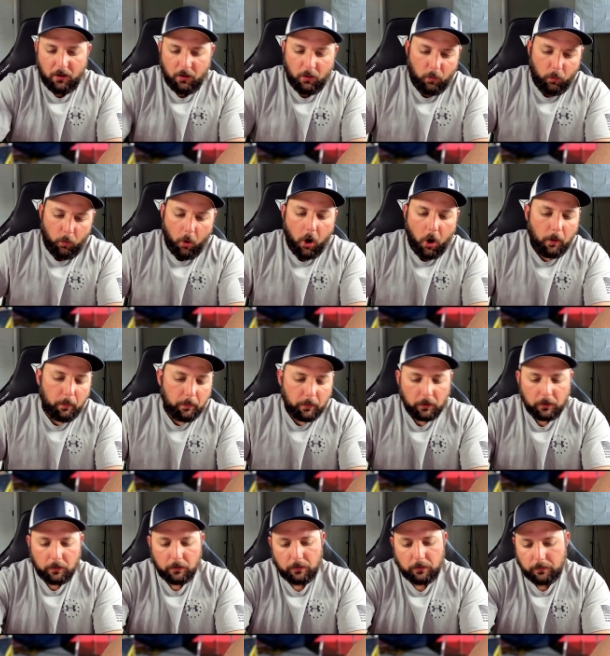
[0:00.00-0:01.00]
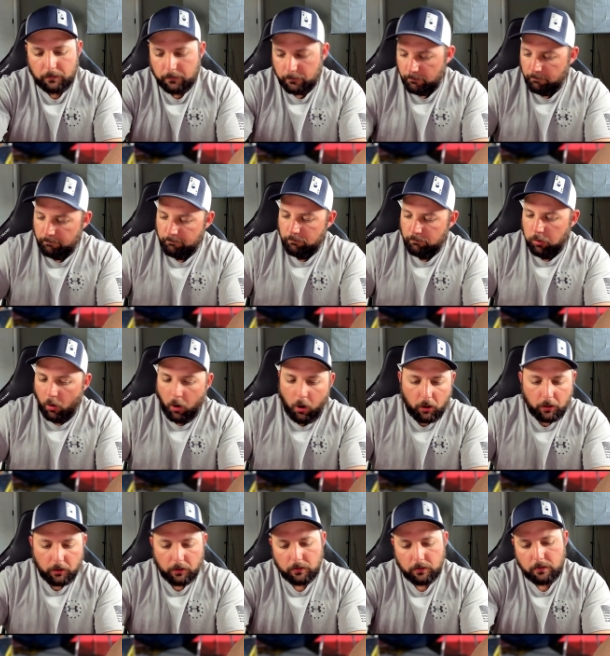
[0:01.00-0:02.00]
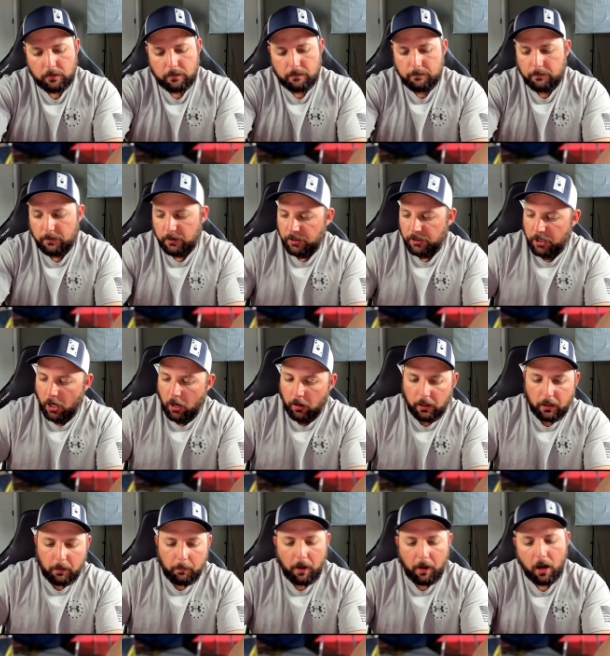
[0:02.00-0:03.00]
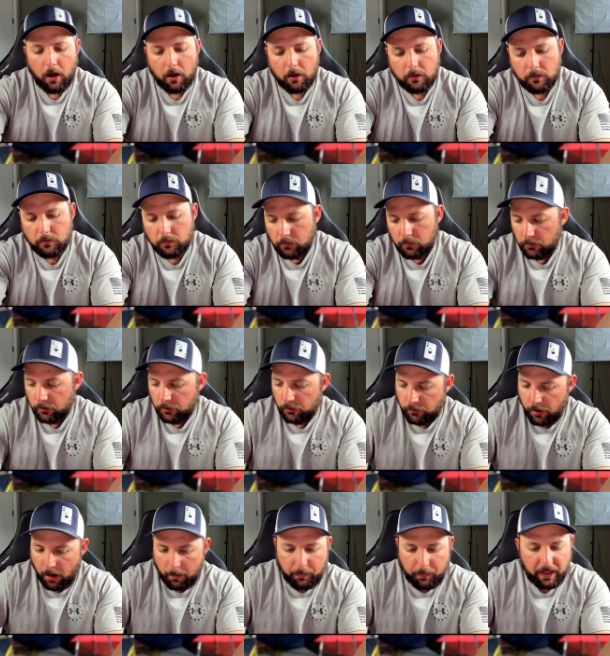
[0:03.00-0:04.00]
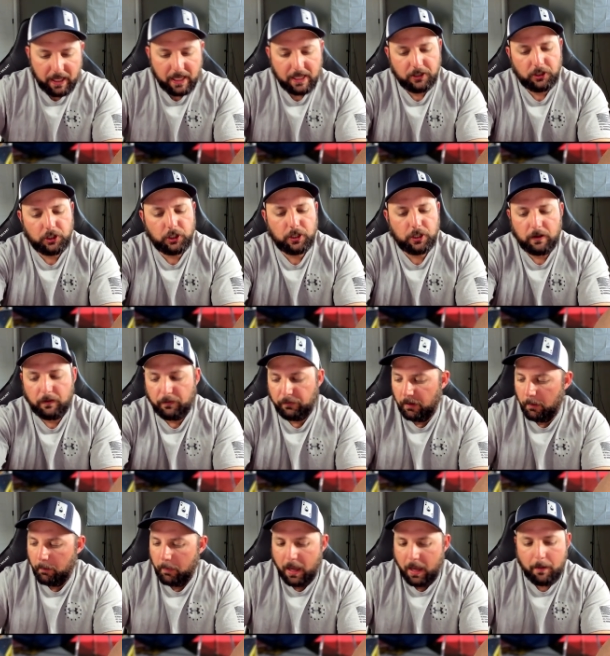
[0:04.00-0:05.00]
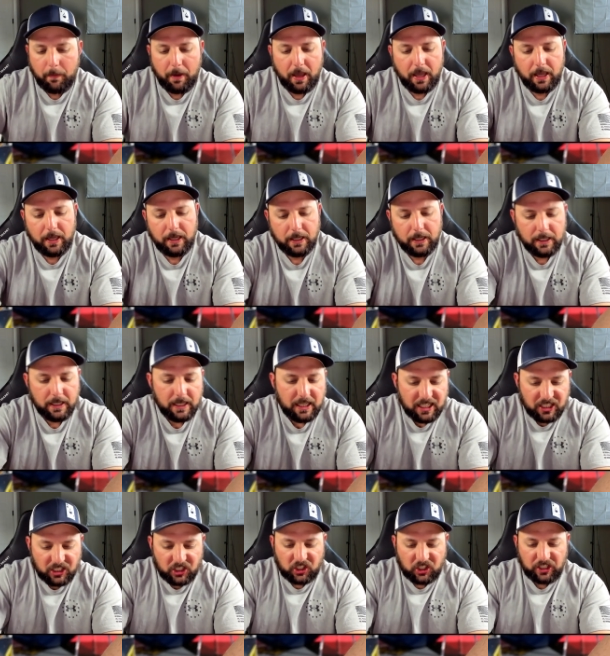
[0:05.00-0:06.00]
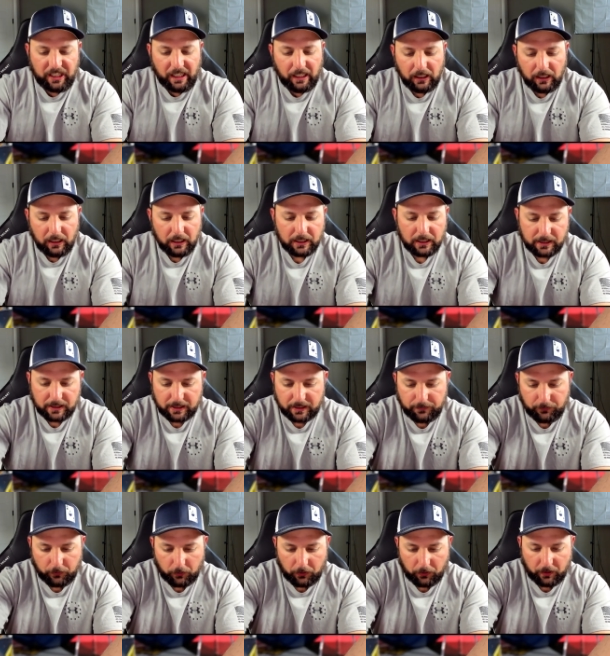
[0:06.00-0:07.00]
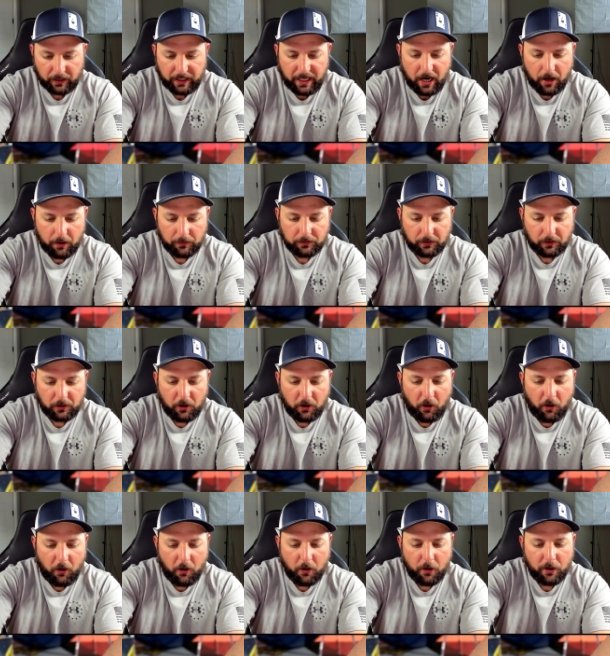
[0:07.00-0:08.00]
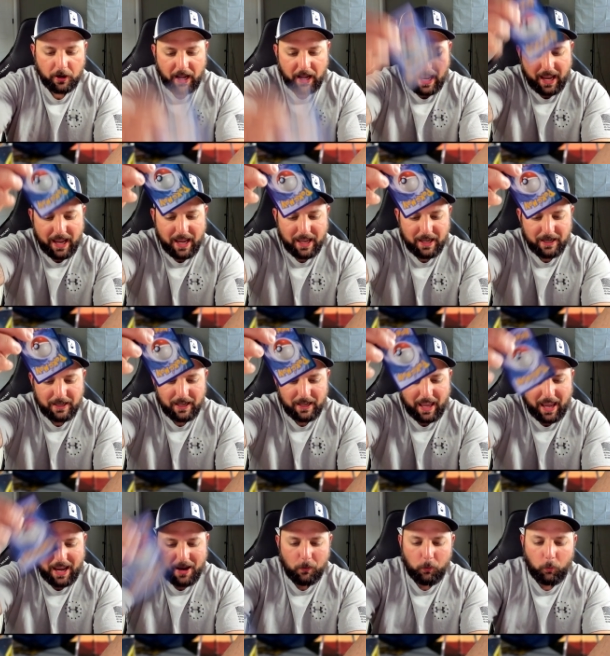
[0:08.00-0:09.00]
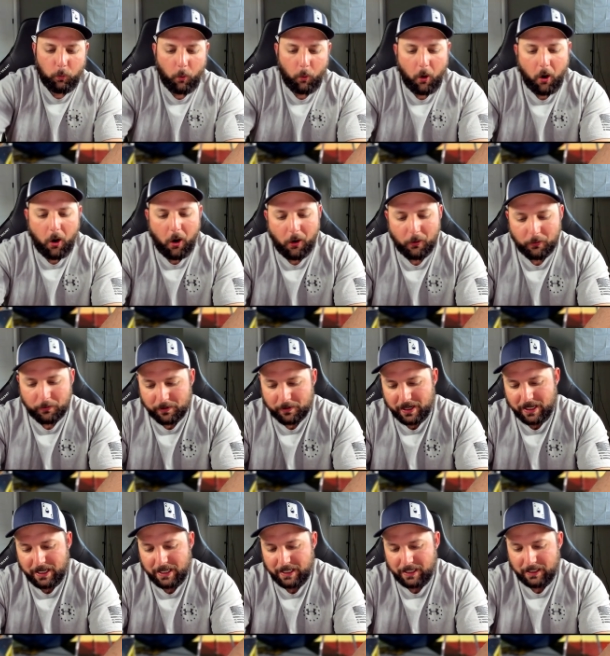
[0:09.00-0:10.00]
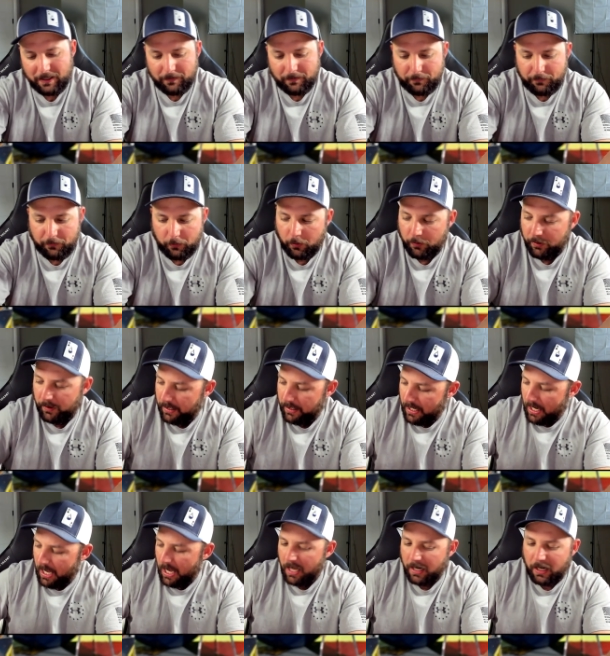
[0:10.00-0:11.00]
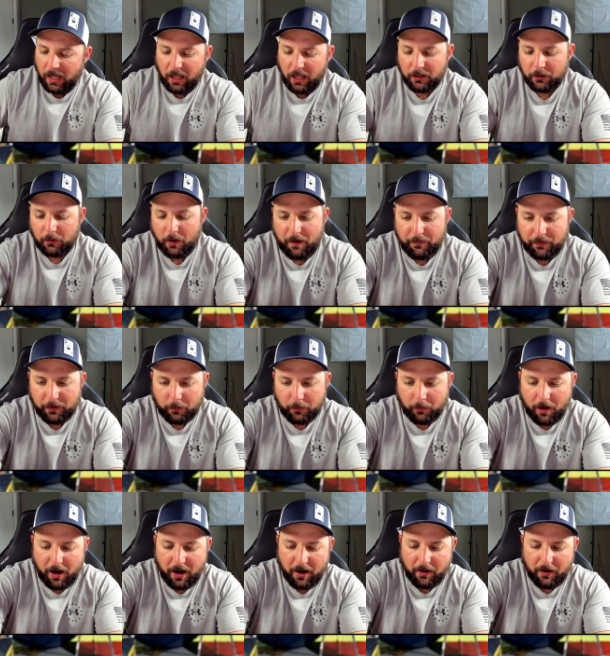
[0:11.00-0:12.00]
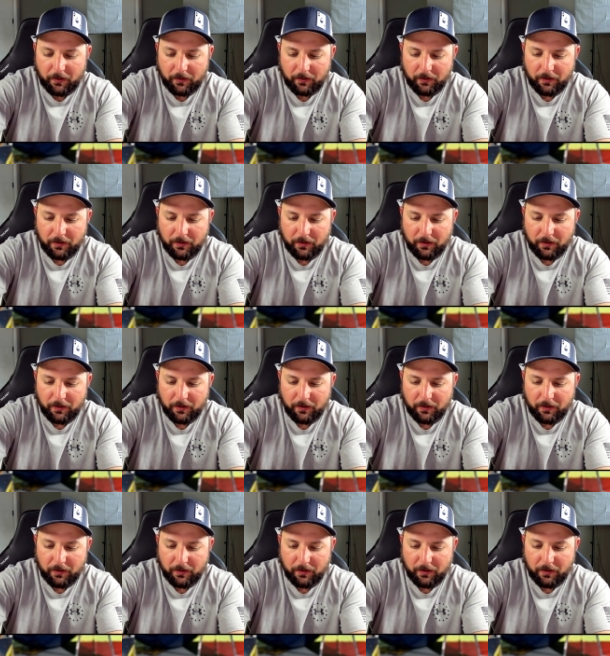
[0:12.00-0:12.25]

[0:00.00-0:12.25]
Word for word: Walmer, Pawnard, Togedemaru, Trepinch, Flabébé, Stilix for their character card, and a Walrein for the non-holographic rare.